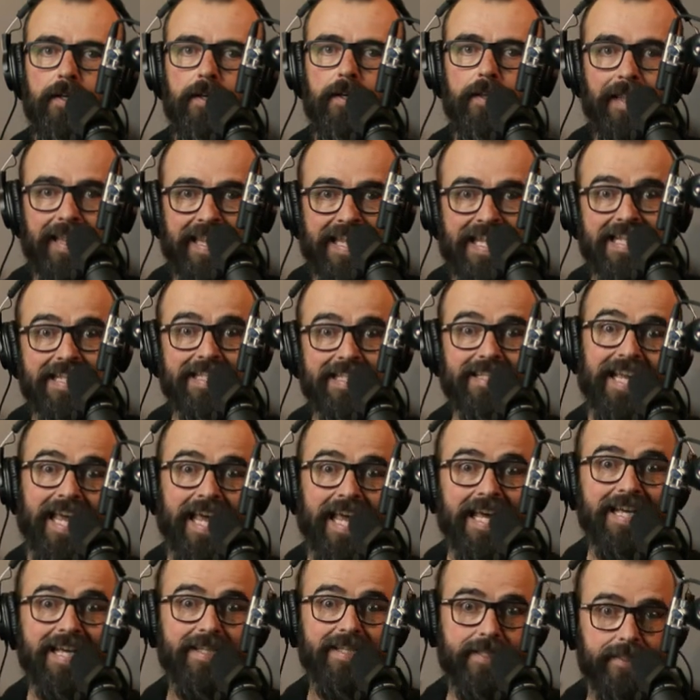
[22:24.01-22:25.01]
These
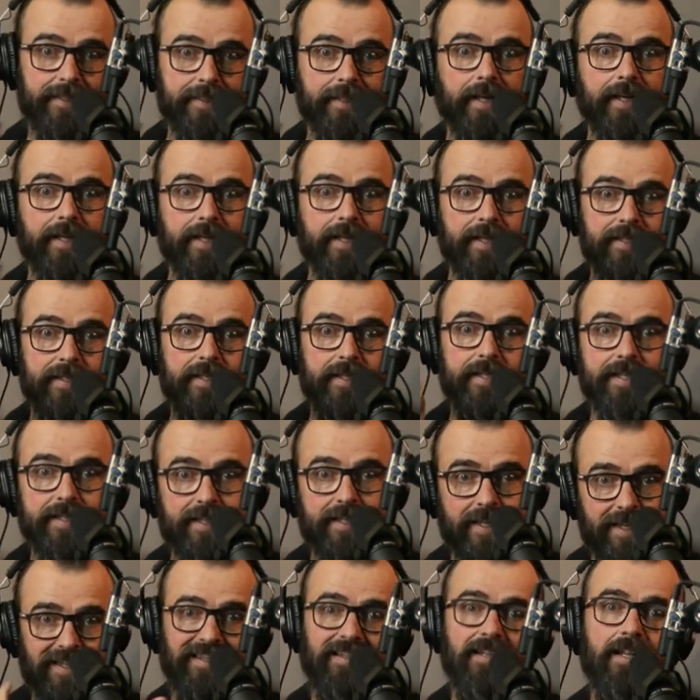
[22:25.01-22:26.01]
case studies, these
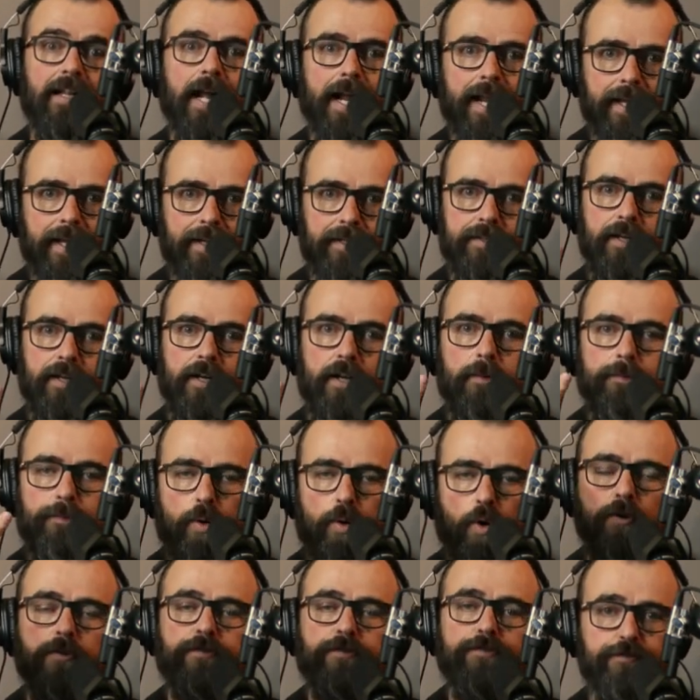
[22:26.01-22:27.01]
client
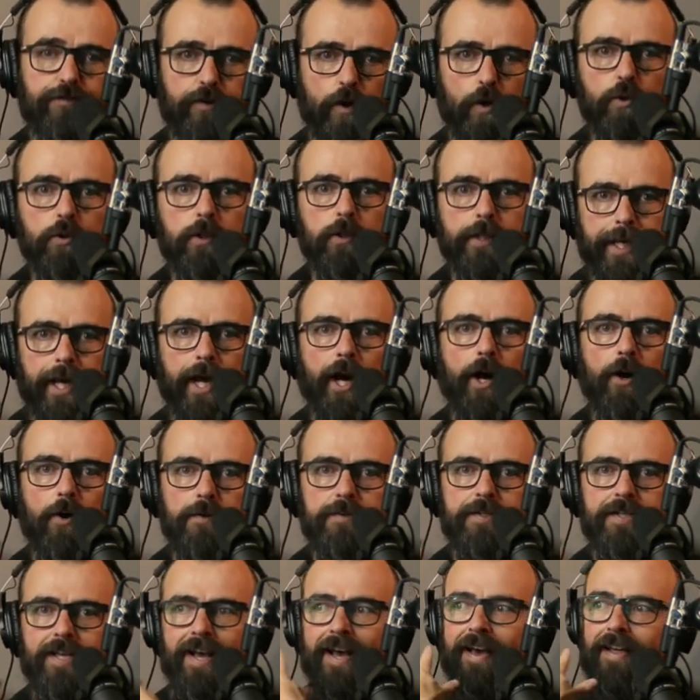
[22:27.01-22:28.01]

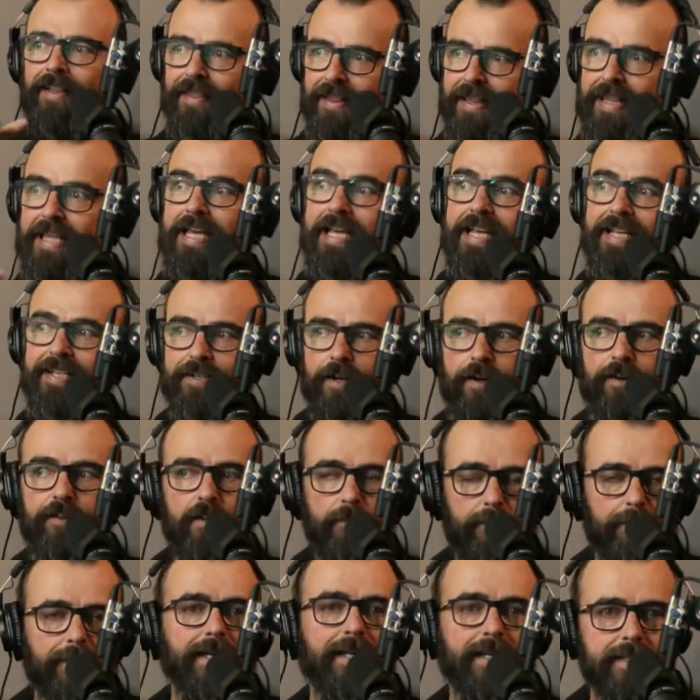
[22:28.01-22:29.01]
portfolios, these are
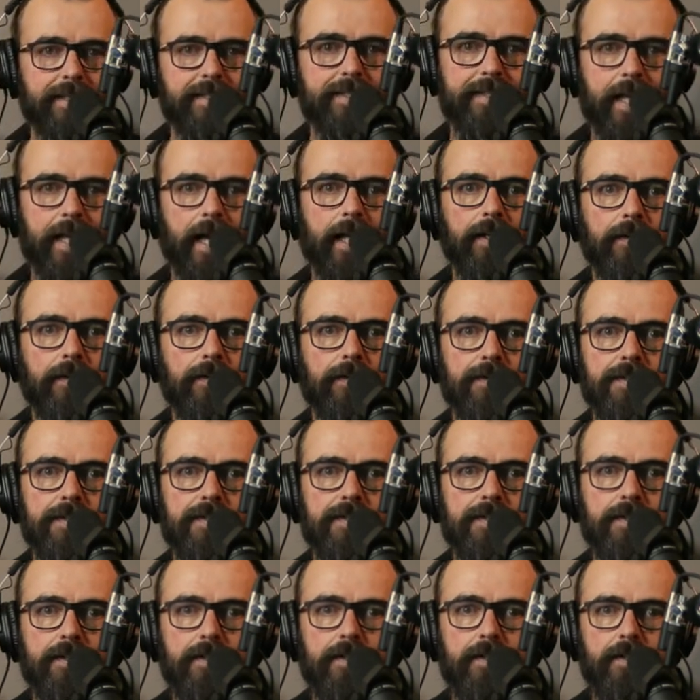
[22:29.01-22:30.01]
the biggest
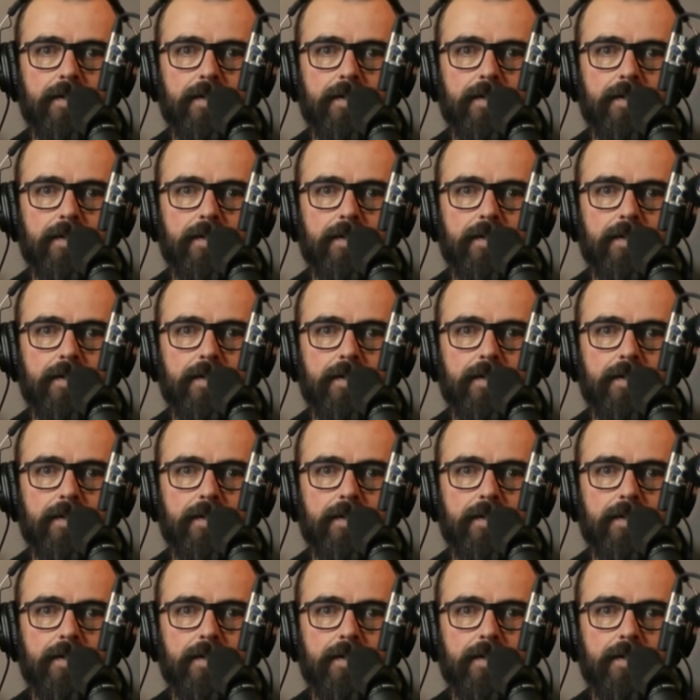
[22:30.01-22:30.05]
sellers.